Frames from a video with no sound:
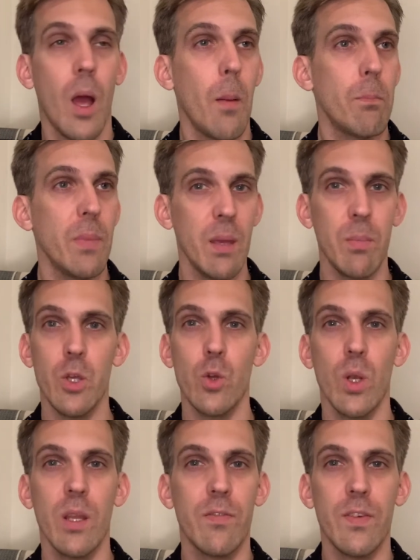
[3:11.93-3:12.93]
Maybe you
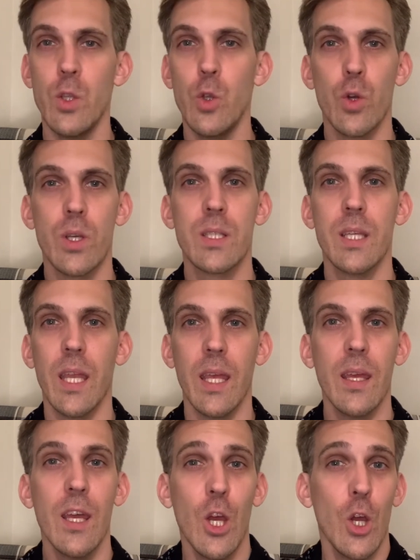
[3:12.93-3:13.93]
live in New York
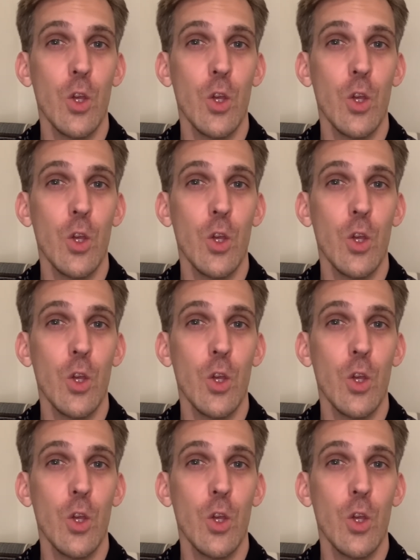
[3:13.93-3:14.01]
City,